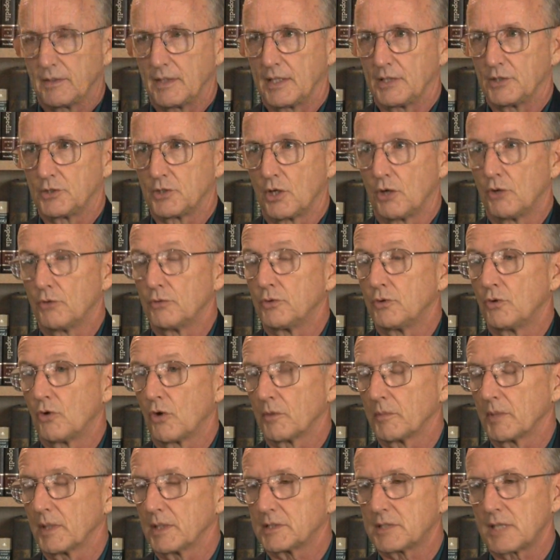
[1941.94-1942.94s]
They don't
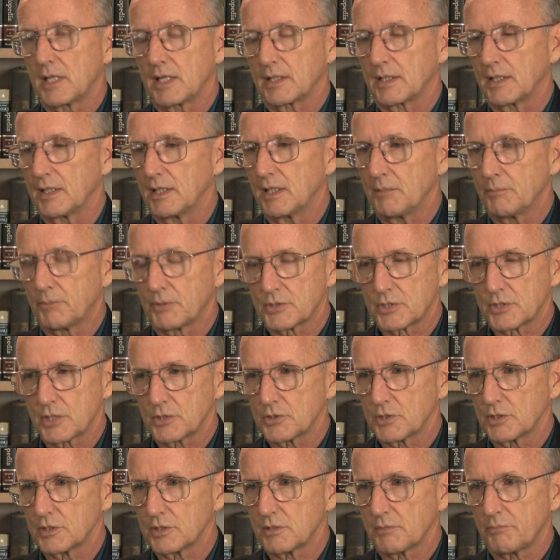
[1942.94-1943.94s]
normally take any
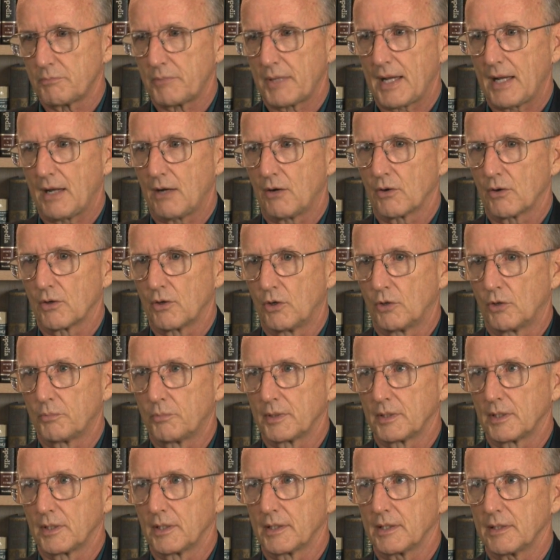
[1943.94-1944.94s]
positions of power
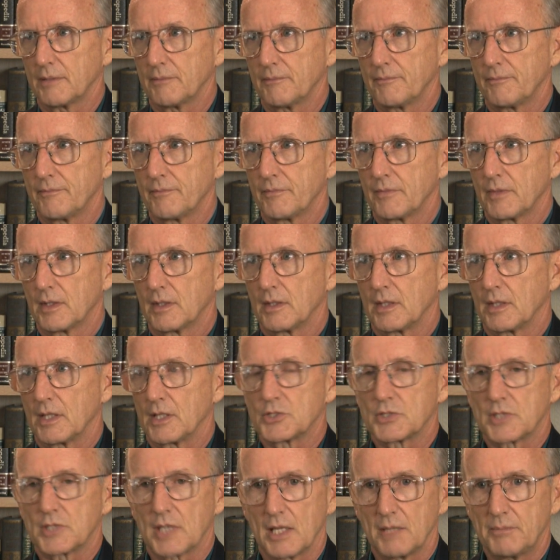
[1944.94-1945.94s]
openly. They
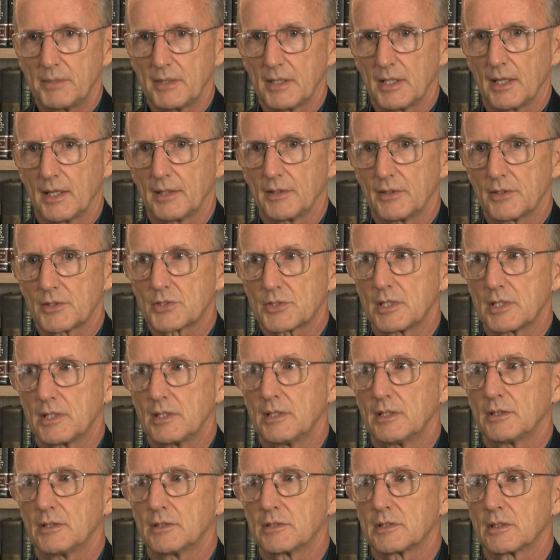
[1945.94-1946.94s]
stay behind the
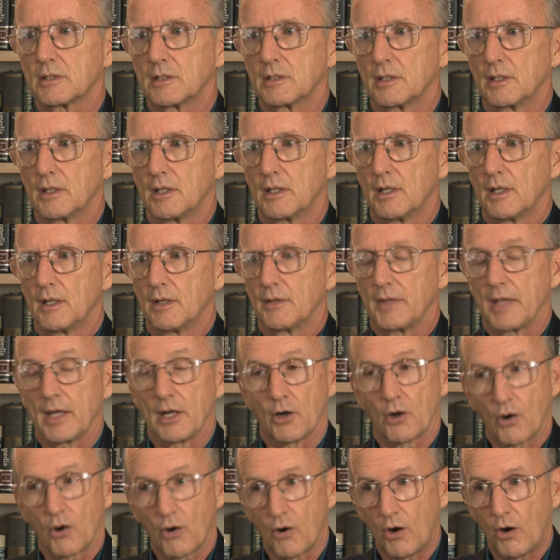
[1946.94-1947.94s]
scenes. They
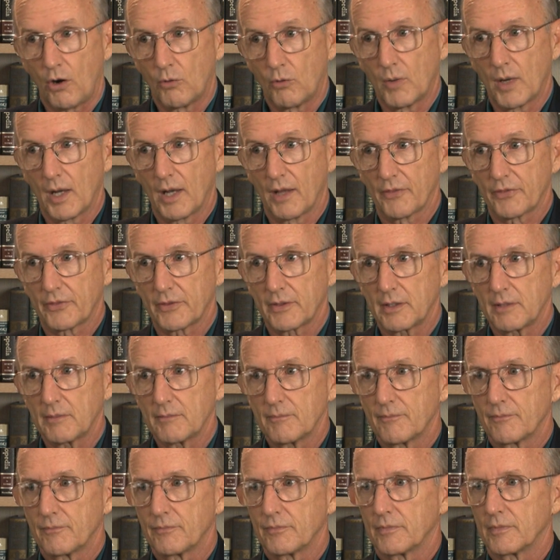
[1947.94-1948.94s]
are all wealthy.
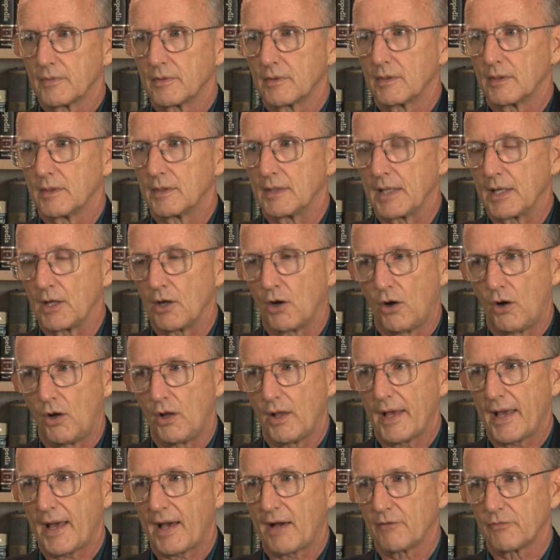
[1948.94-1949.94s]
They
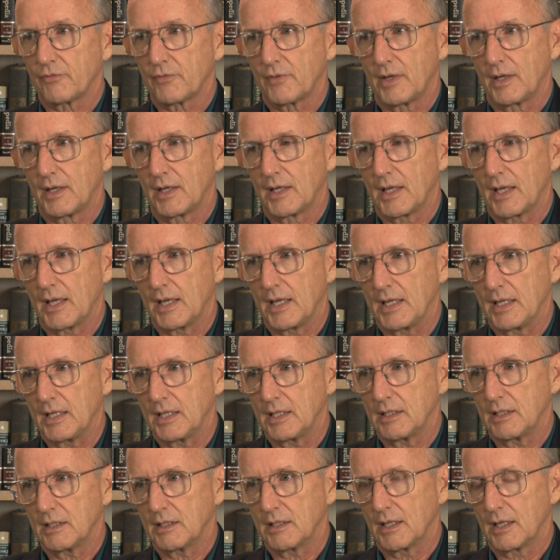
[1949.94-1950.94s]
all have
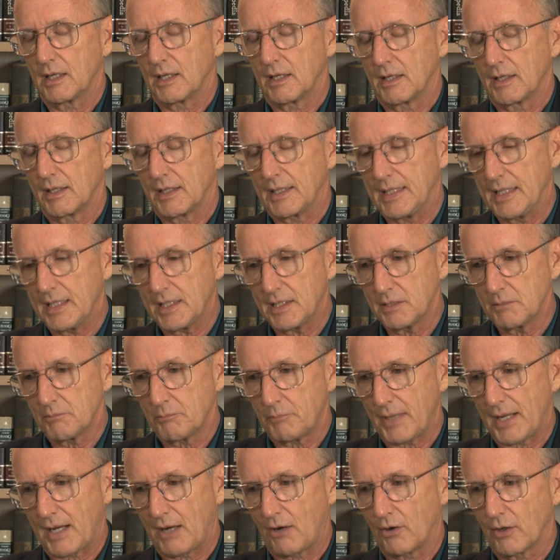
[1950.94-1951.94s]
a hidden
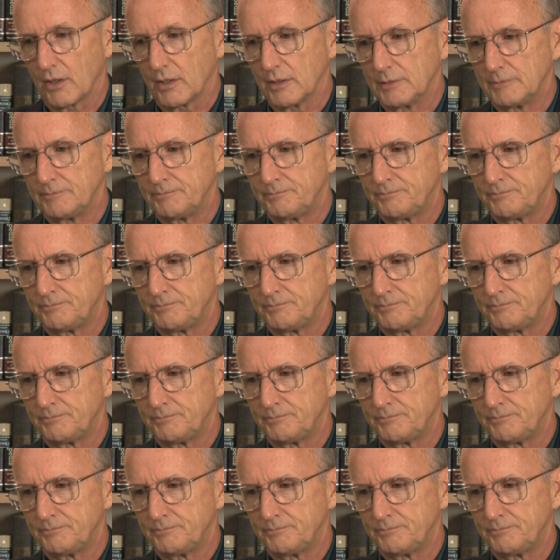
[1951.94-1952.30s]
power.